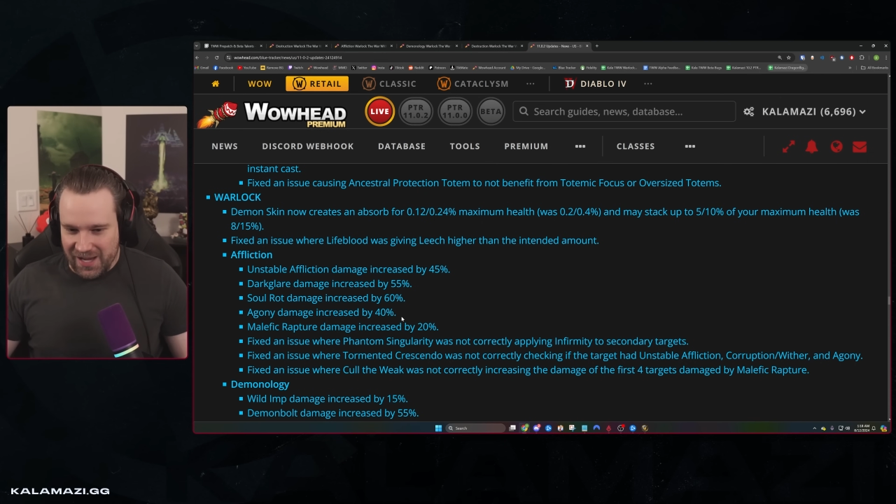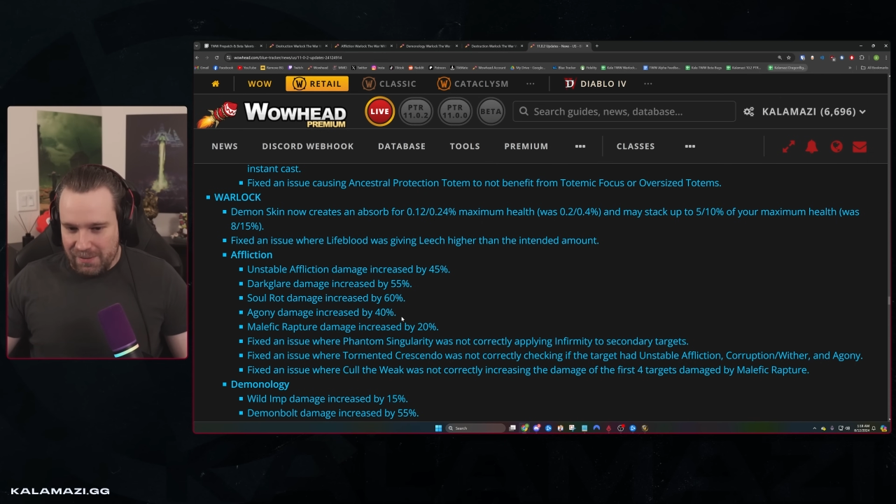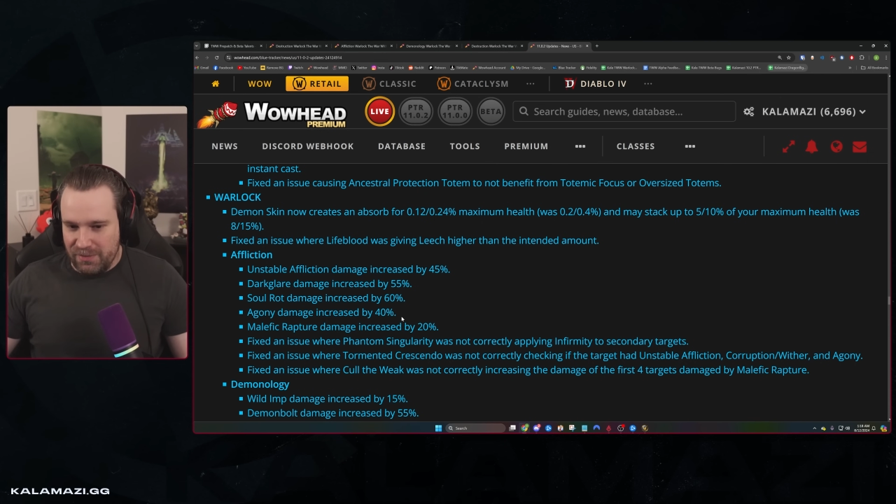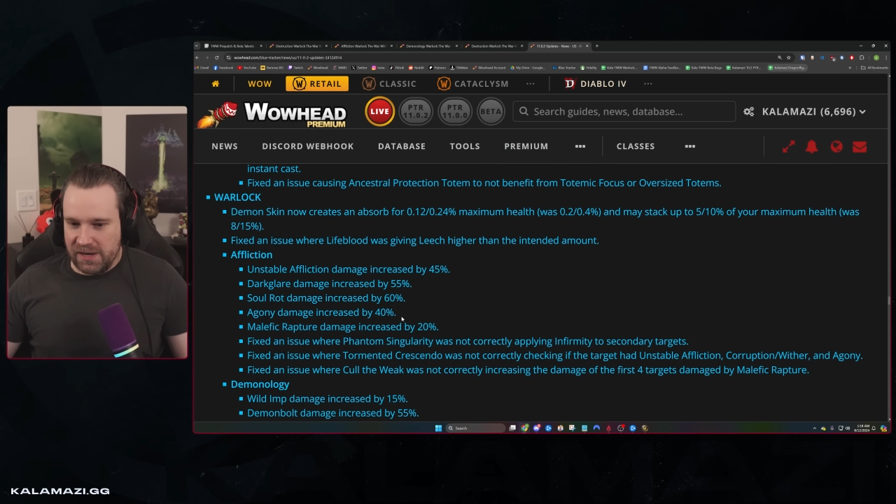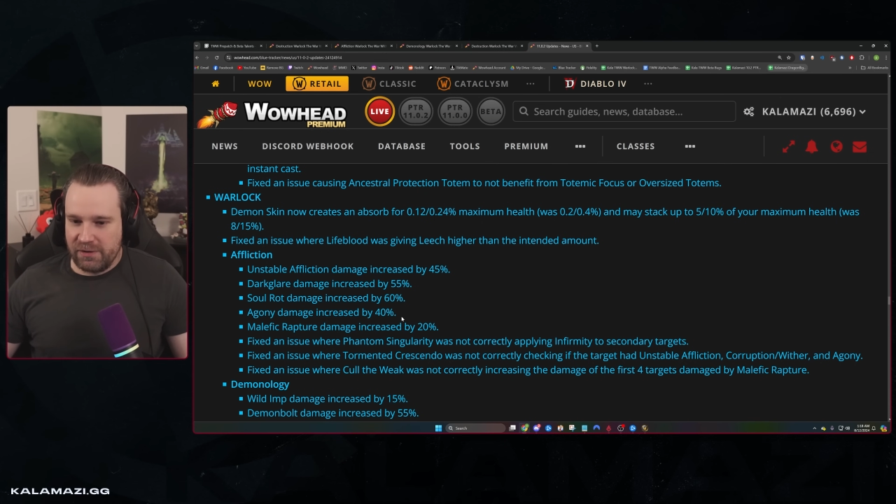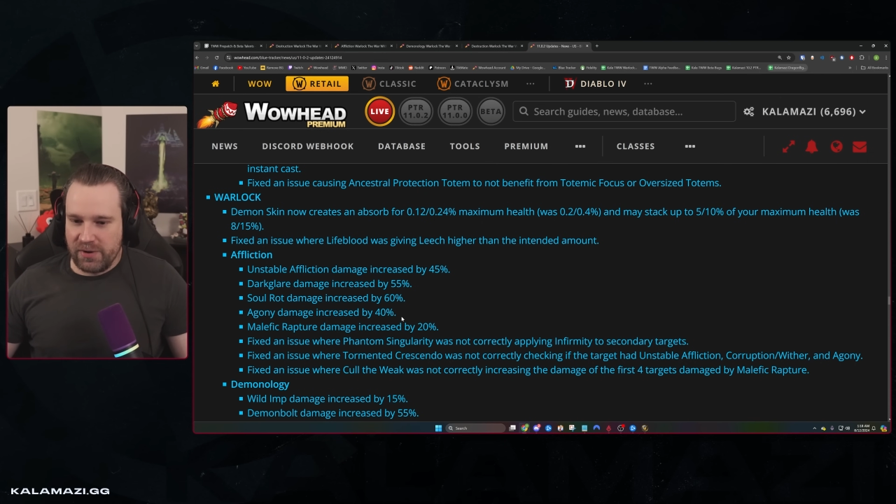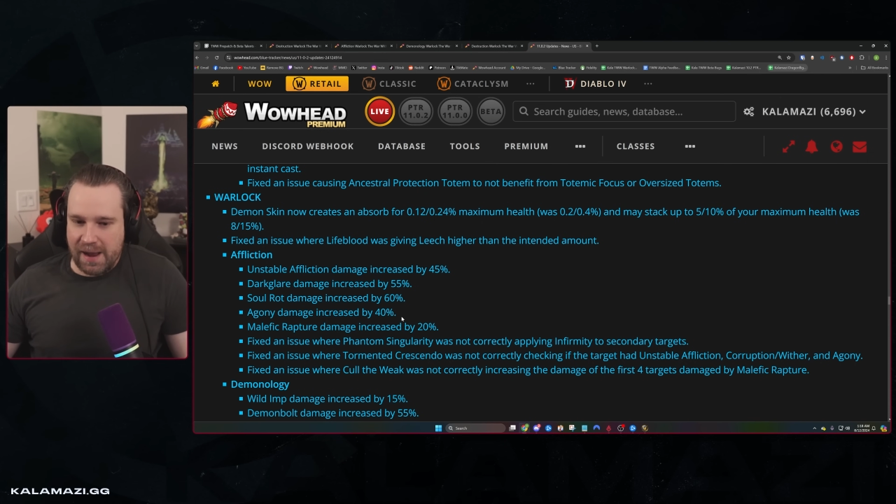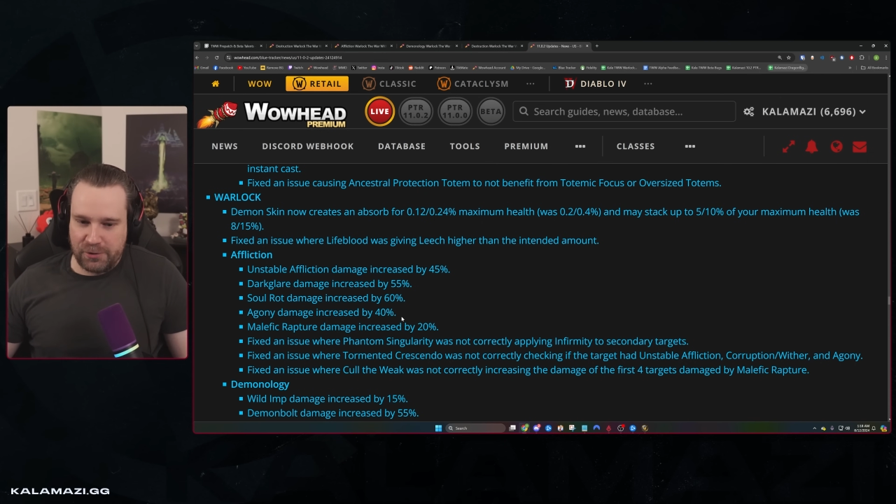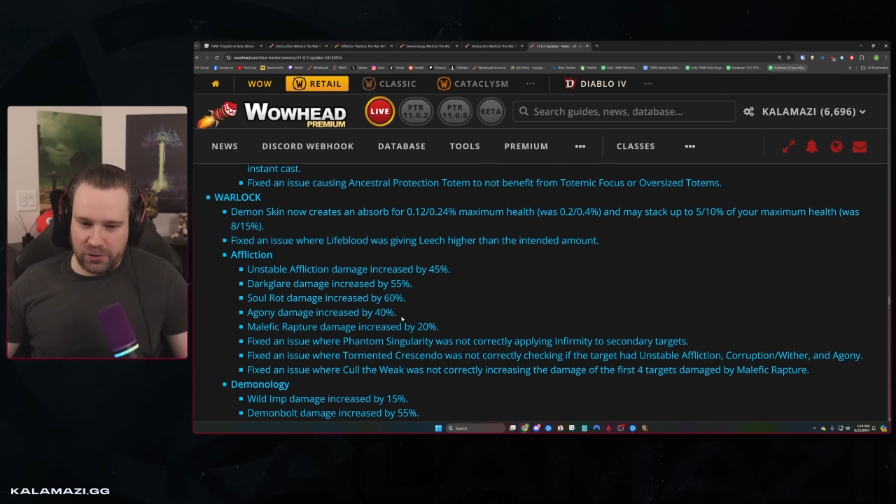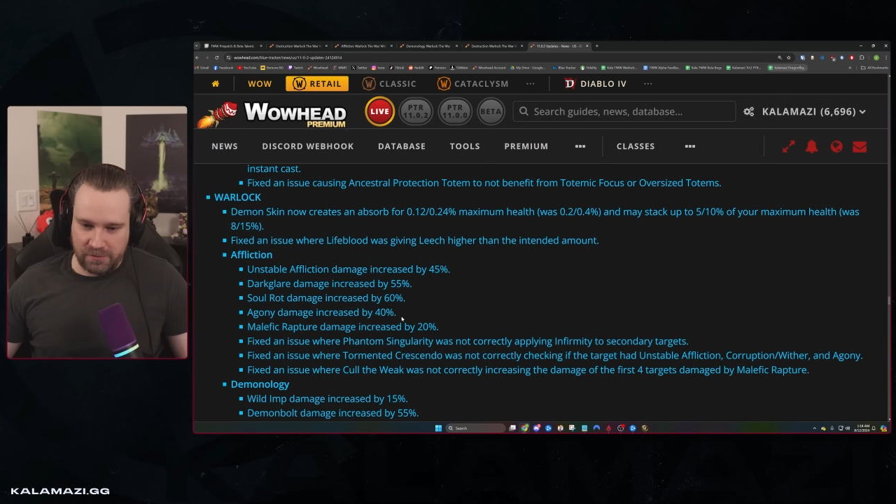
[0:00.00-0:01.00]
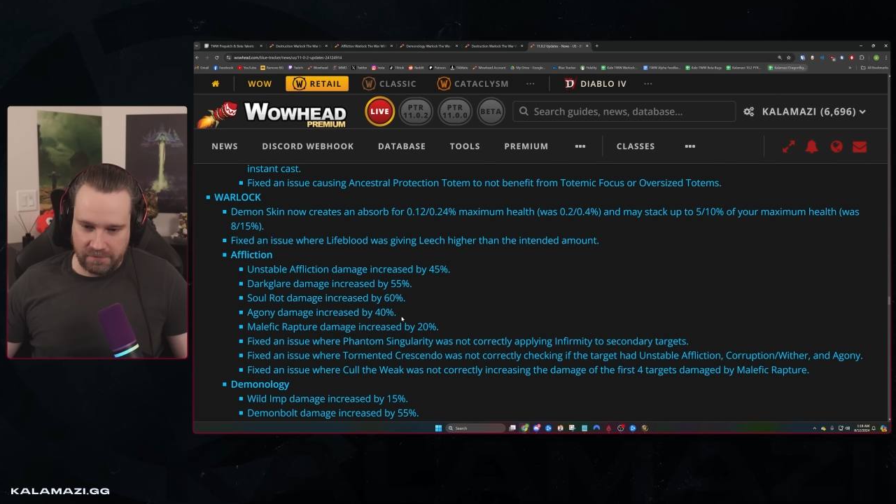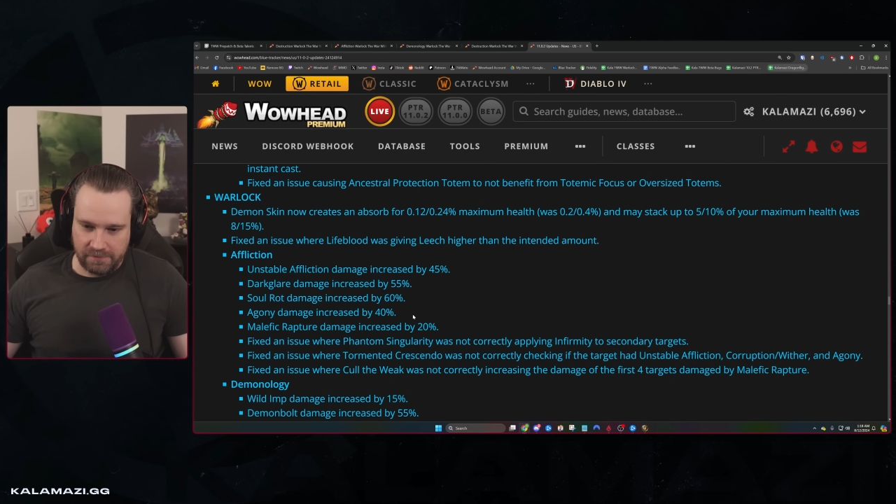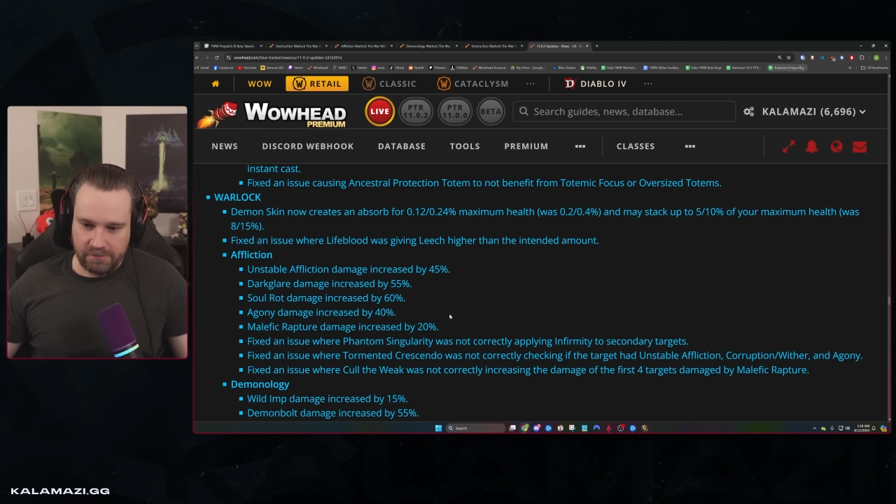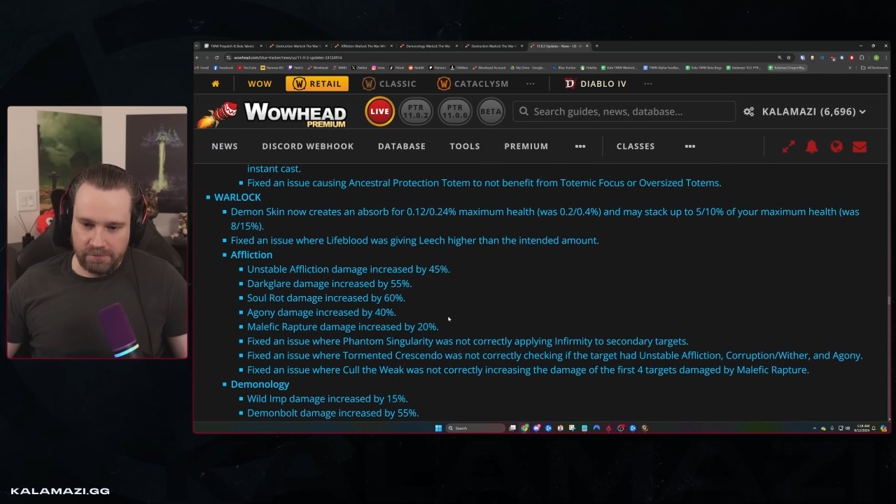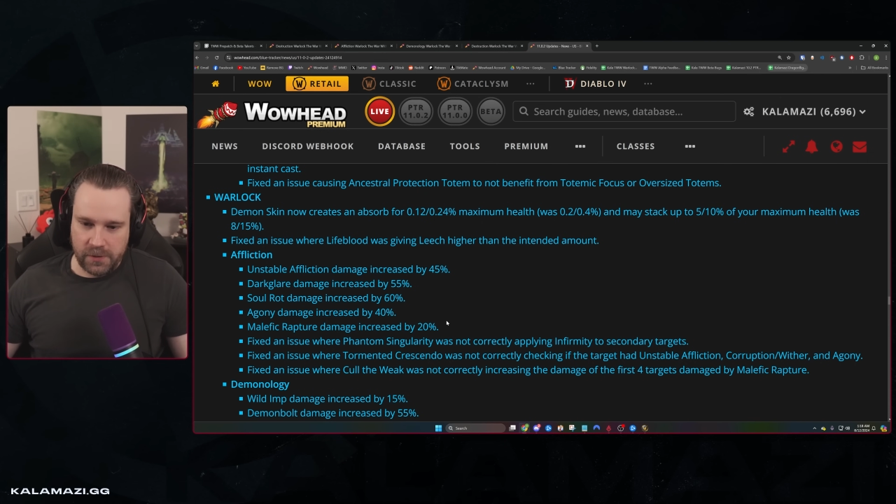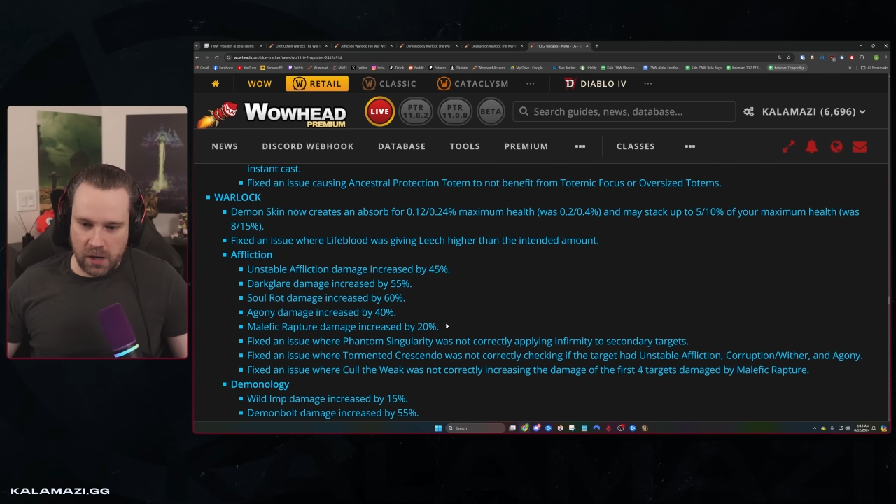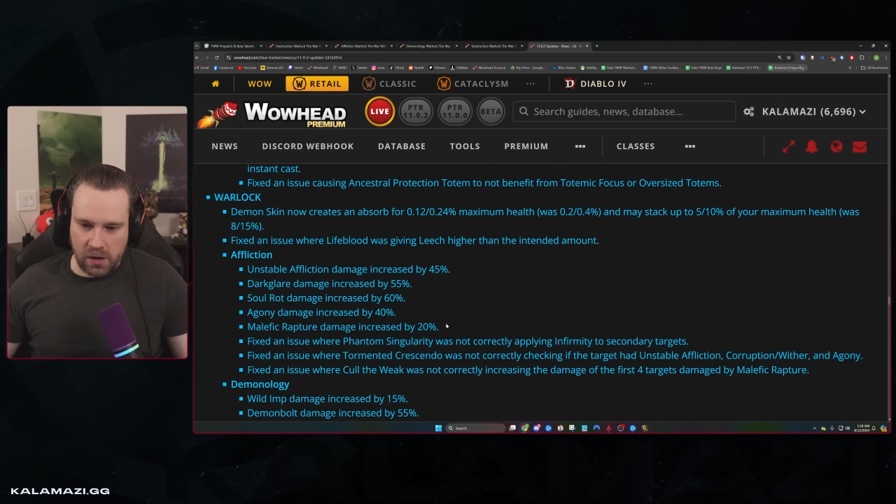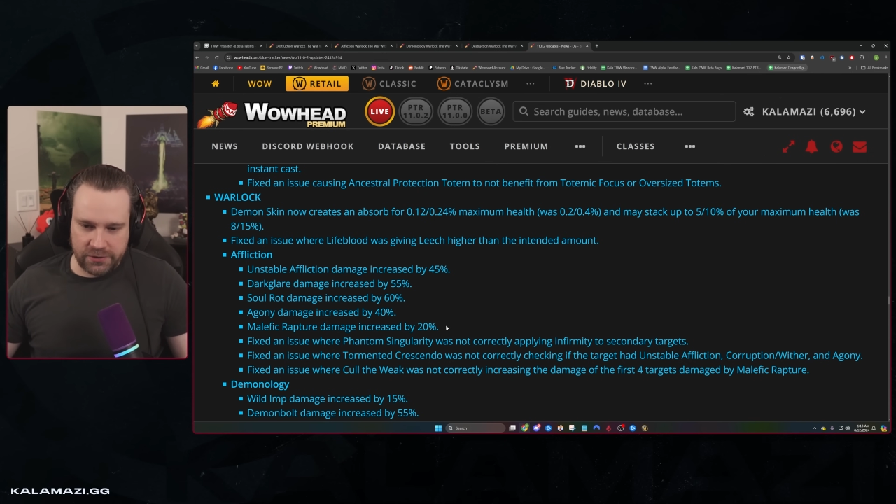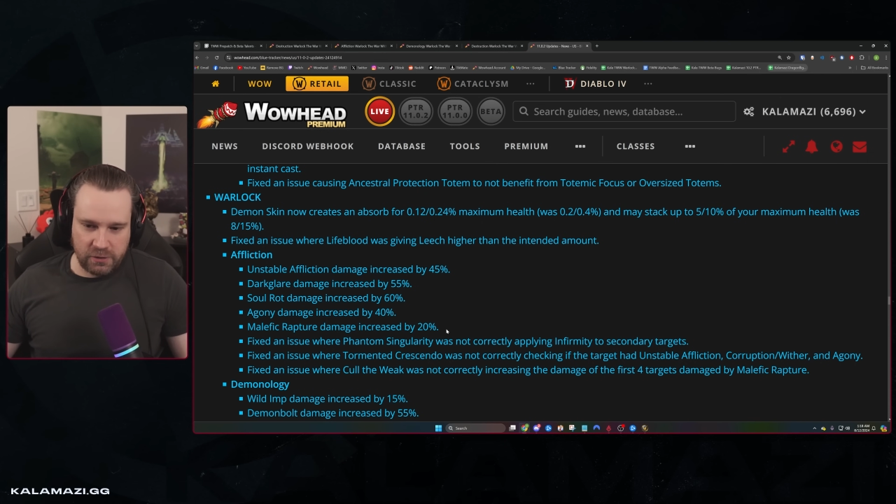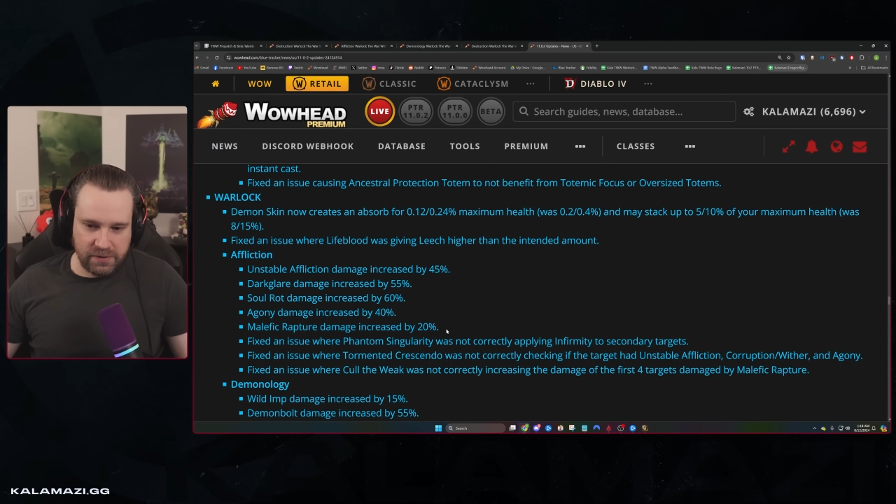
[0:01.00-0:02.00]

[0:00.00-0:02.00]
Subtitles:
Malefic Rapture also